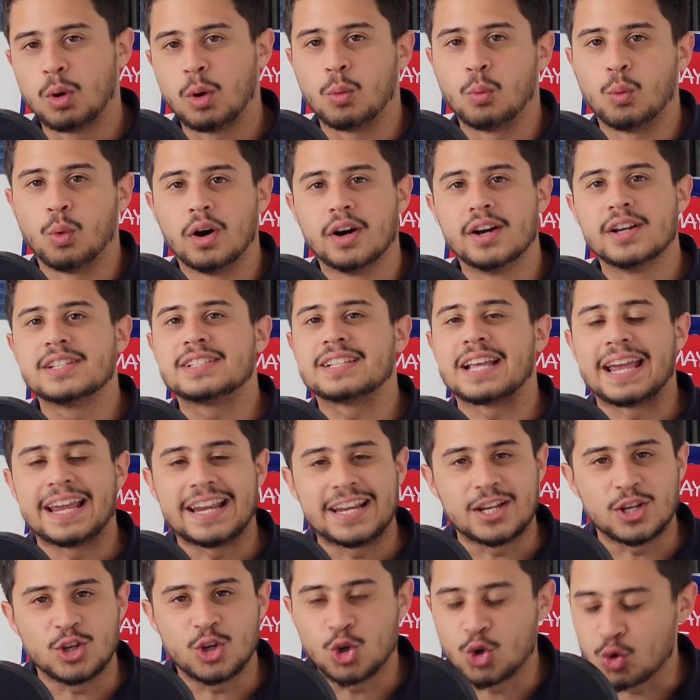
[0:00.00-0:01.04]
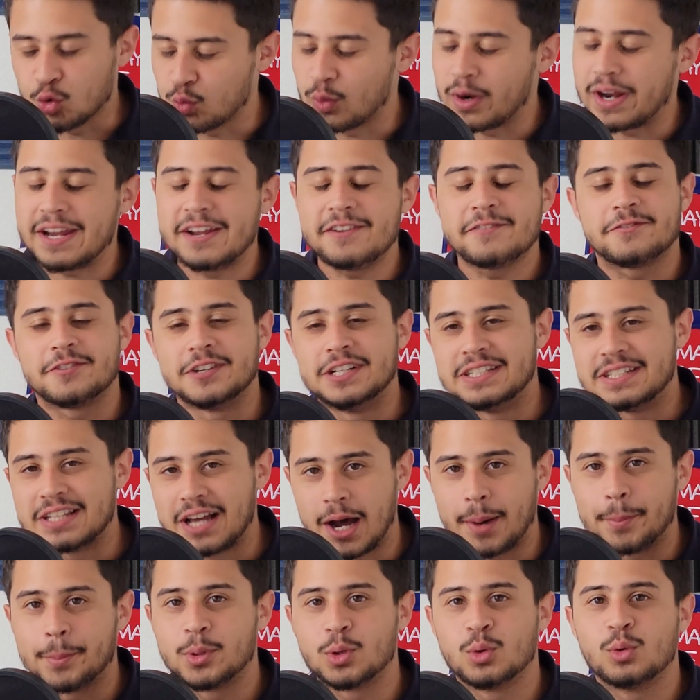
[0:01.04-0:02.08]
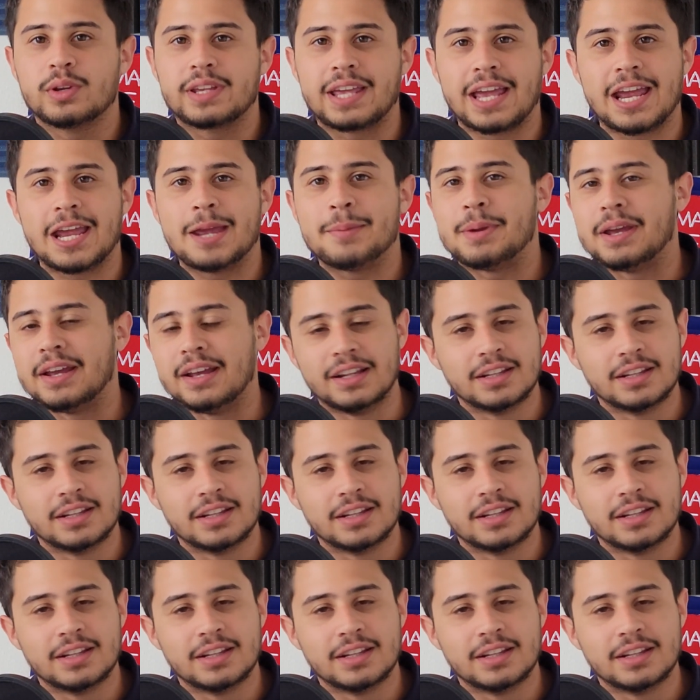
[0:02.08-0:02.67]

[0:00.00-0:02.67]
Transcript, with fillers: what was a great, phenomenal game